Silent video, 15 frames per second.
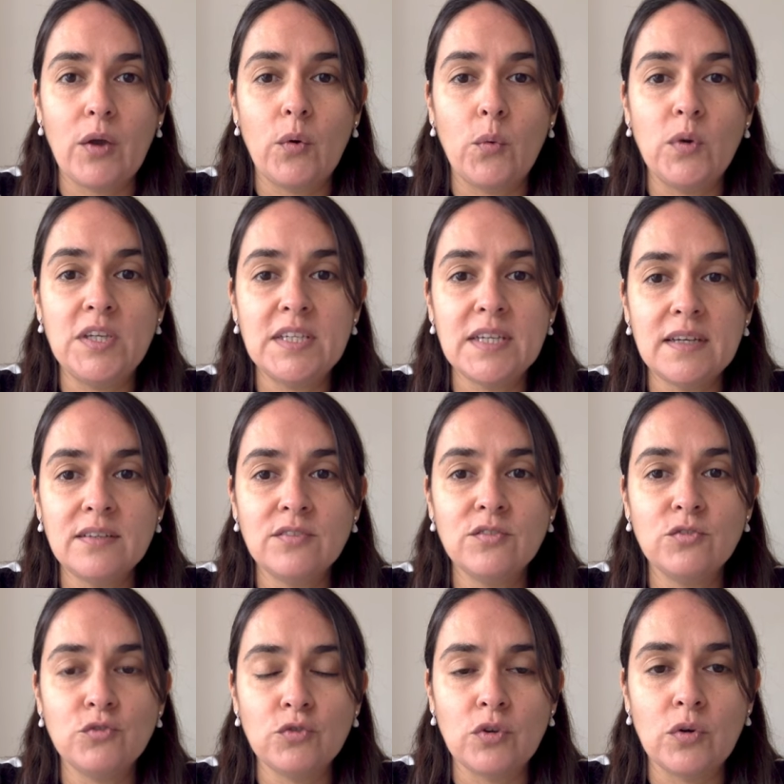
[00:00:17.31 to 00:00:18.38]
we just
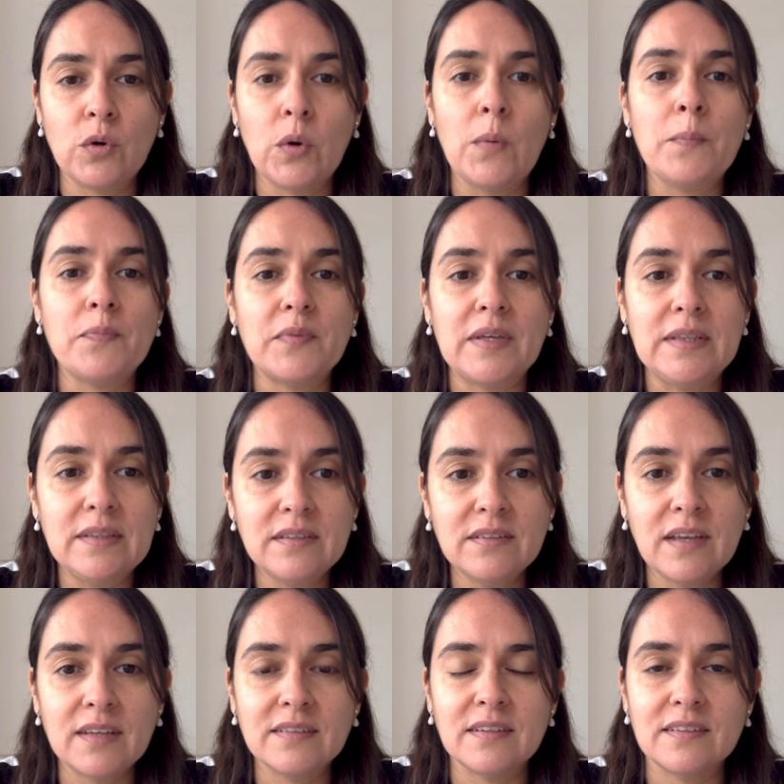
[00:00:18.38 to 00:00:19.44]
saw in this
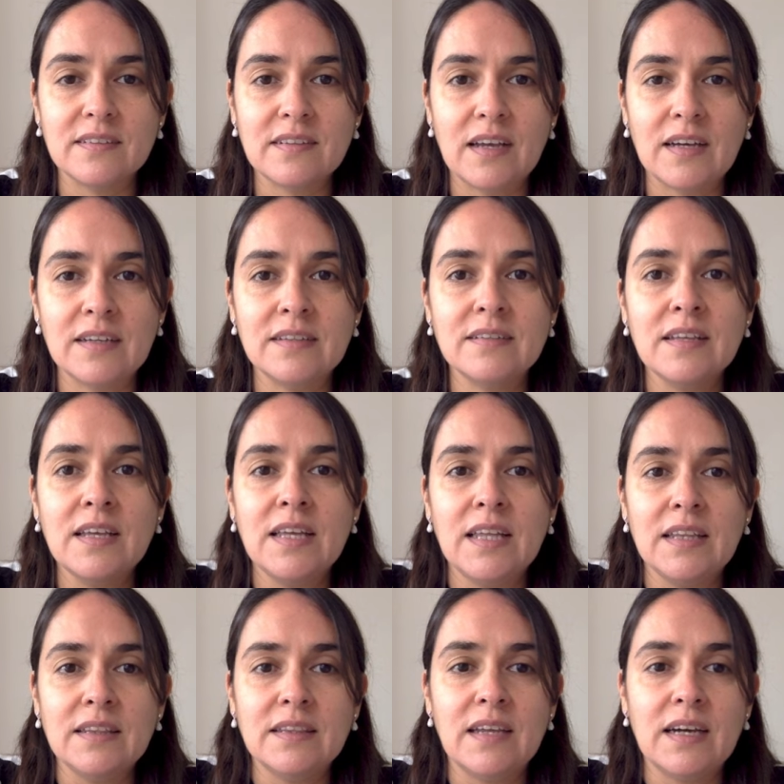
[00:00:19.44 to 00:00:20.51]
exercise
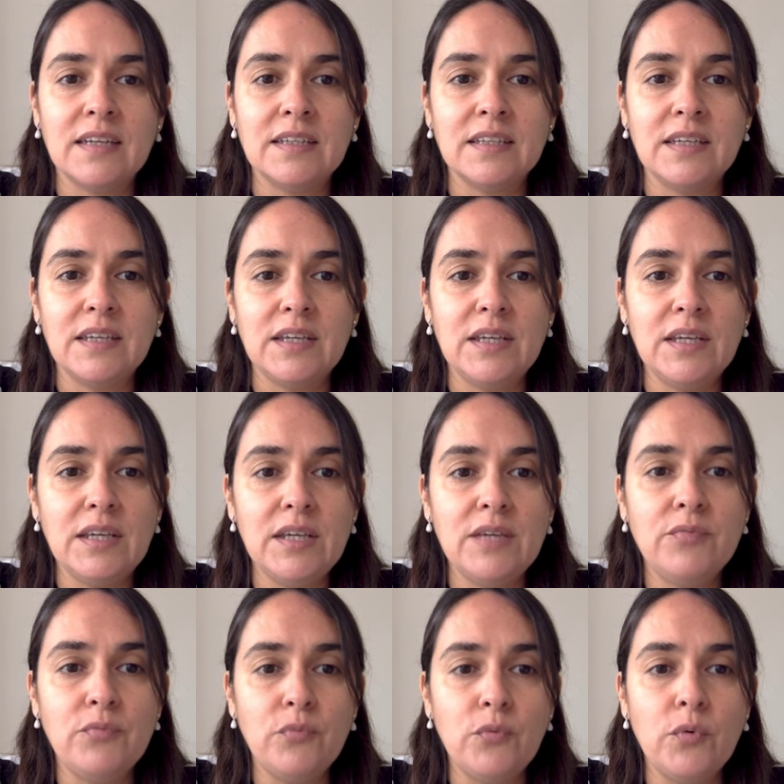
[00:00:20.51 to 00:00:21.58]
that if
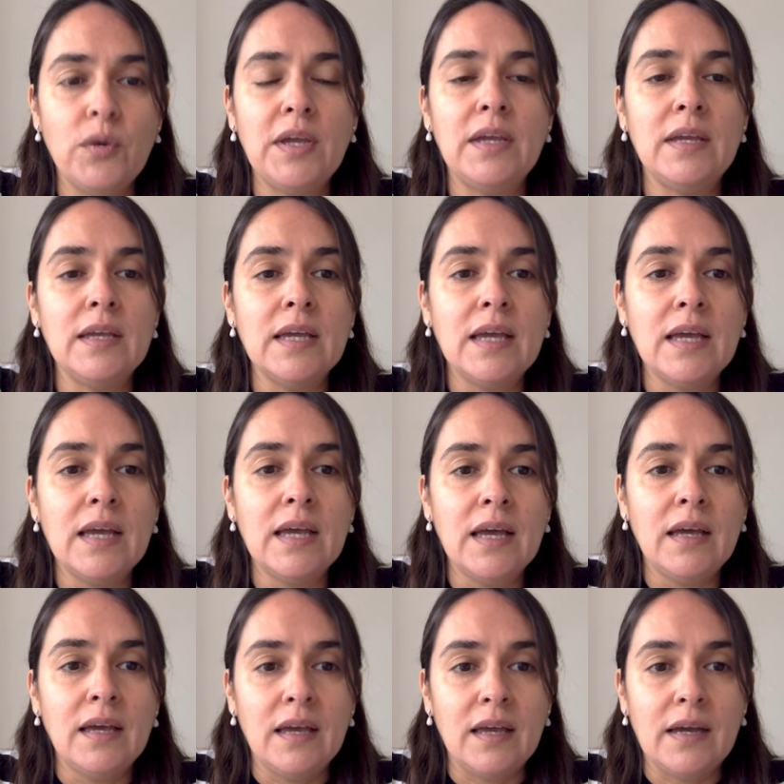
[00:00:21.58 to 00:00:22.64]
we
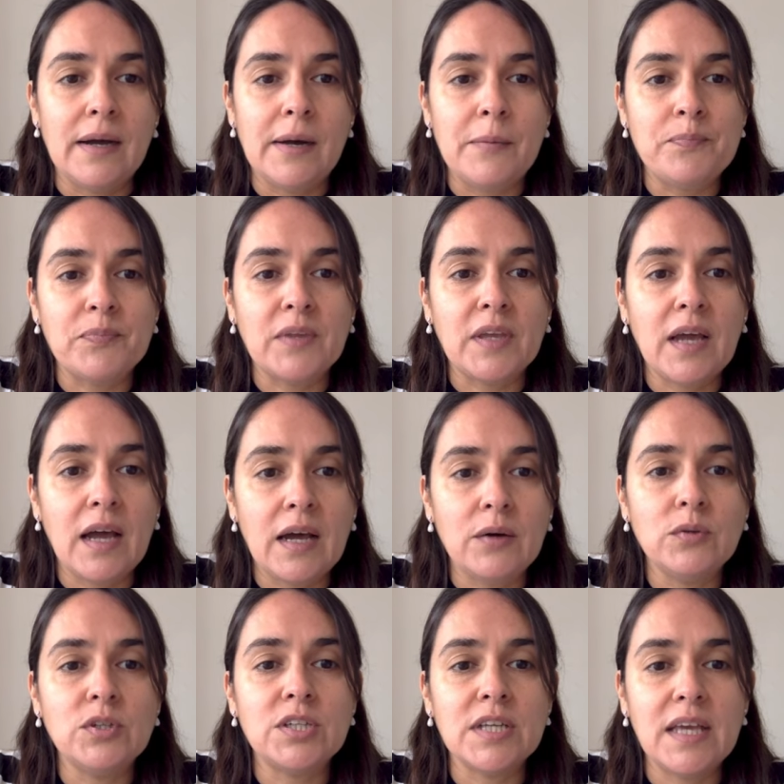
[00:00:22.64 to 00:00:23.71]

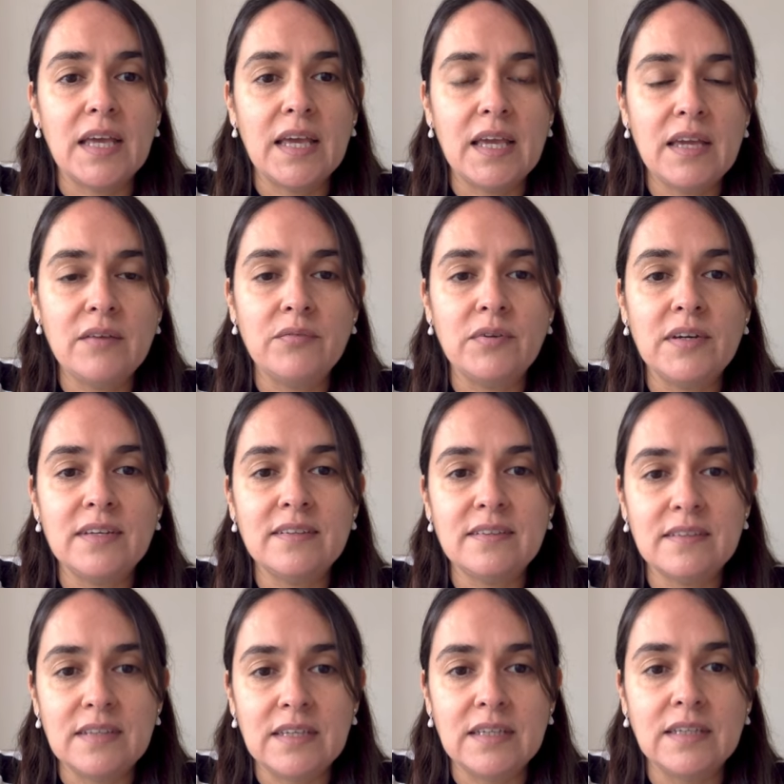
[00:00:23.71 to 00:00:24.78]
count every
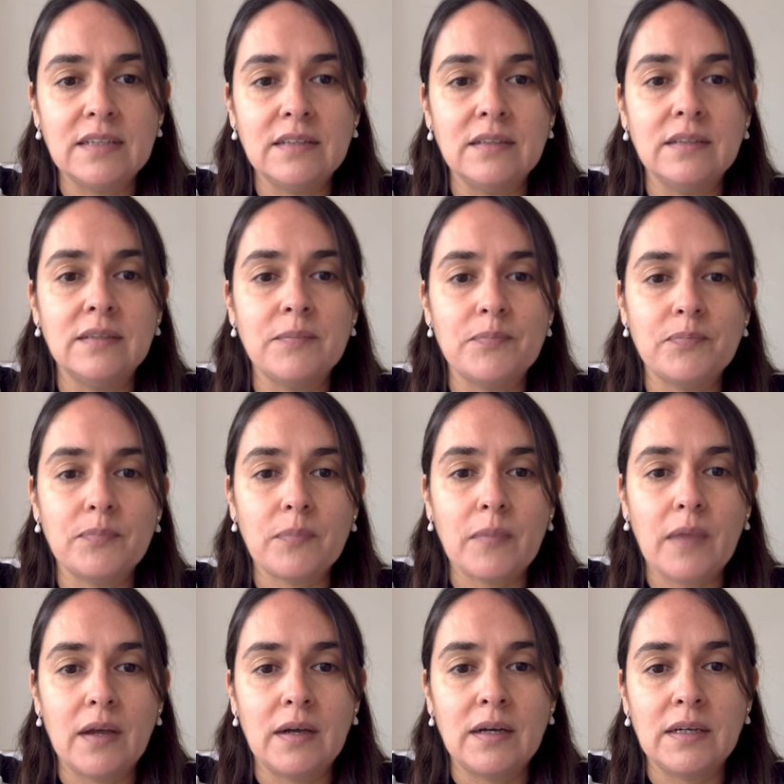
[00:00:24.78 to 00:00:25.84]
single
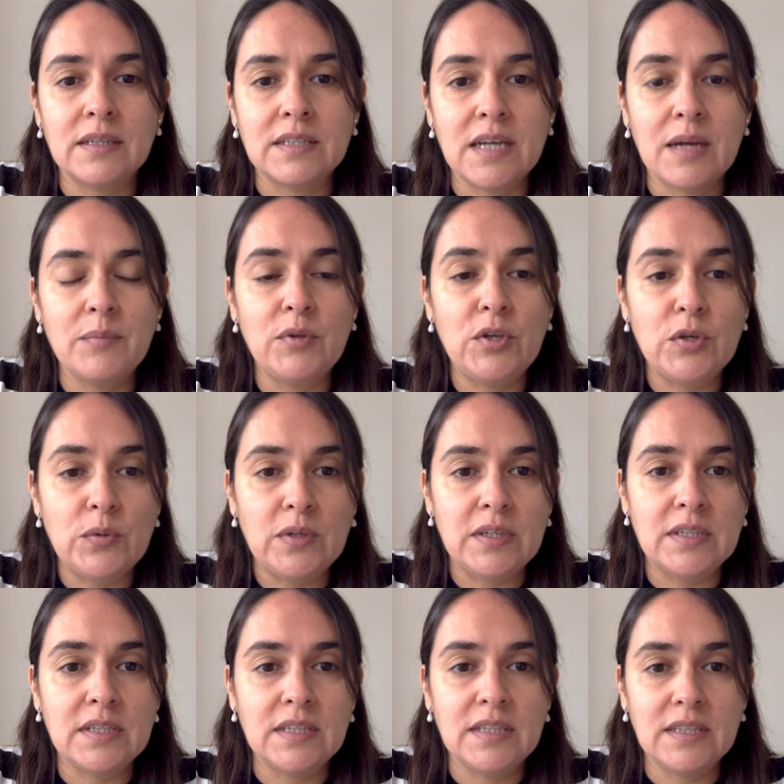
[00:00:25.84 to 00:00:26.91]
time
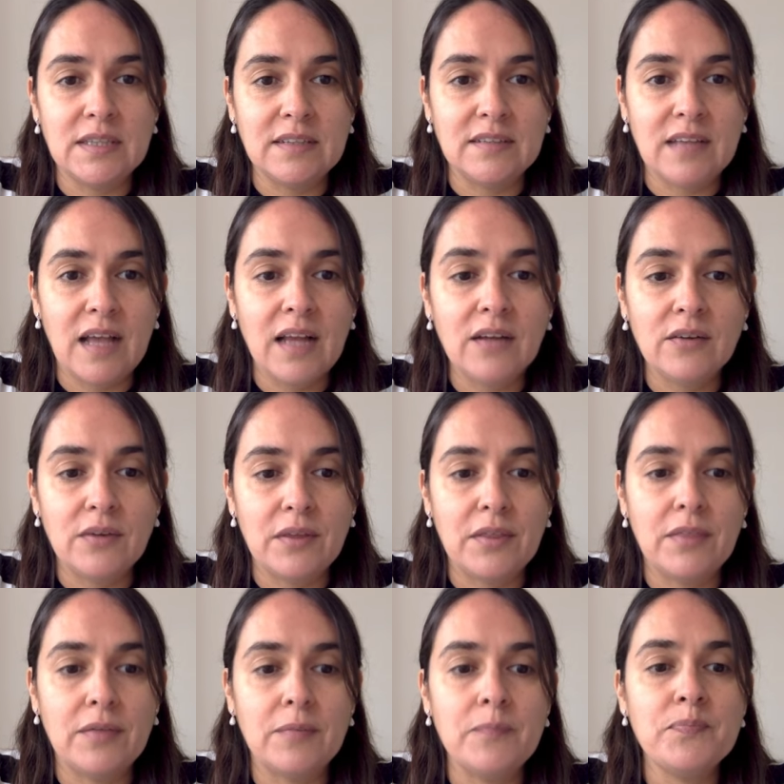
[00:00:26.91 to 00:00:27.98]
unit in this
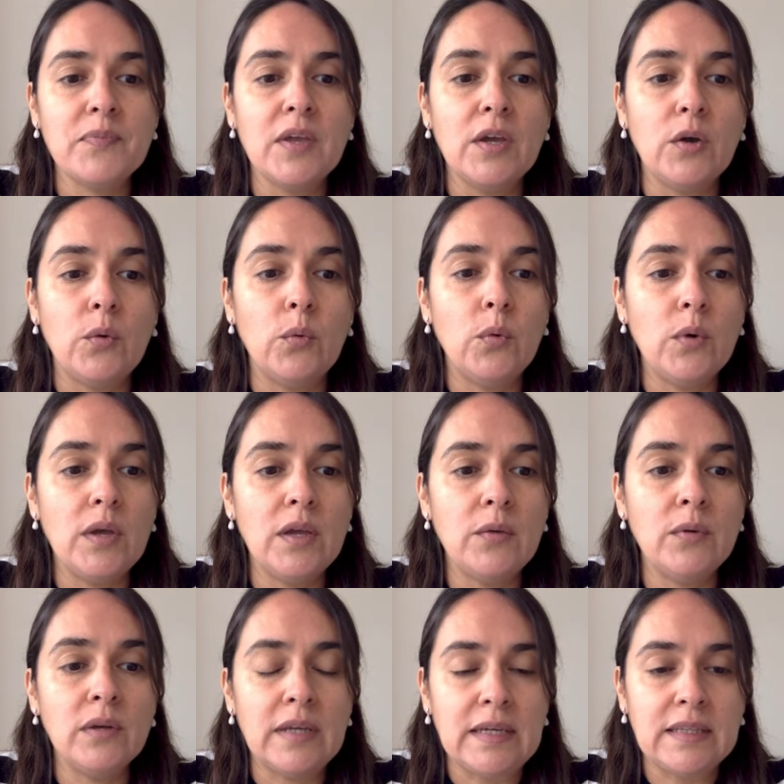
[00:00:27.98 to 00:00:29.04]
algorithm, we
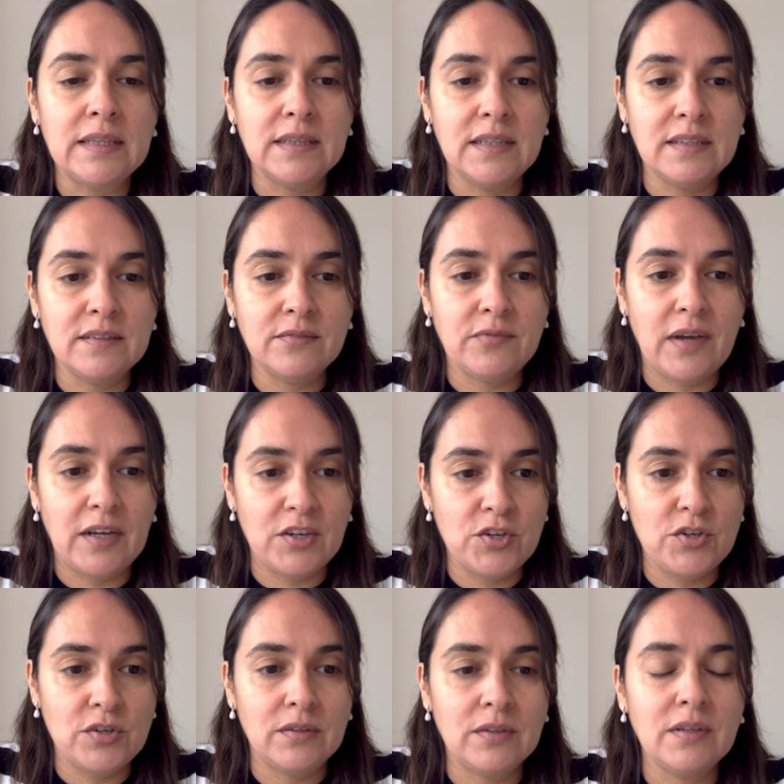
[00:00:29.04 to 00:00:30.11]
will get this
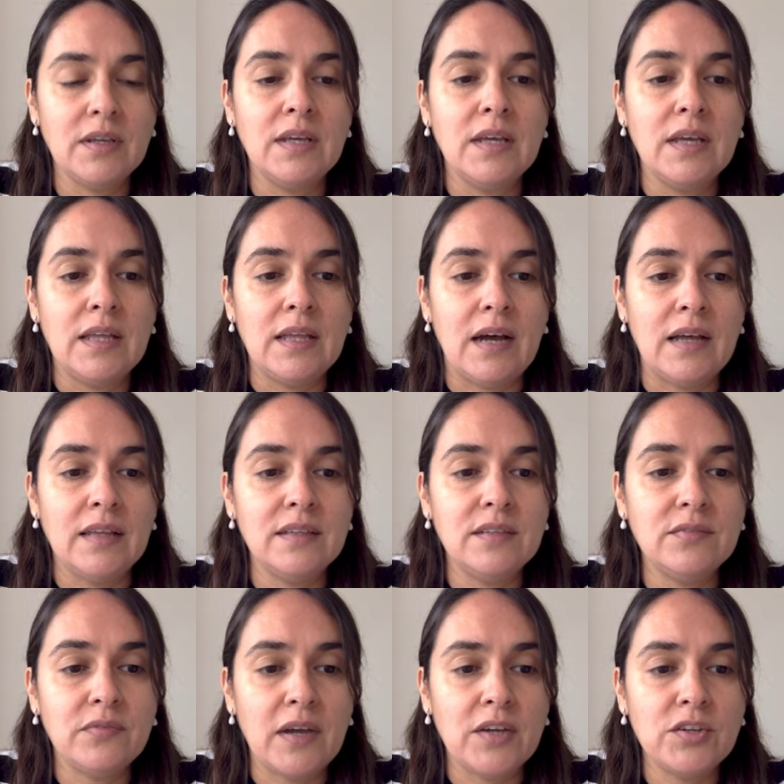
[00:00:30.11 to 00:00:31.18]
function, and
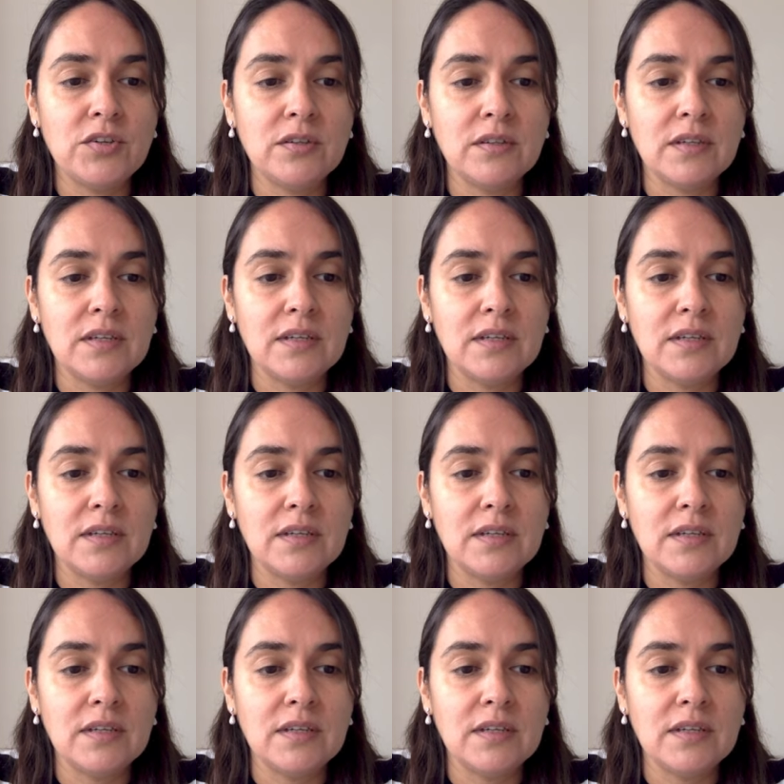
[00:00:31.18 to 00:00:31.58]
this function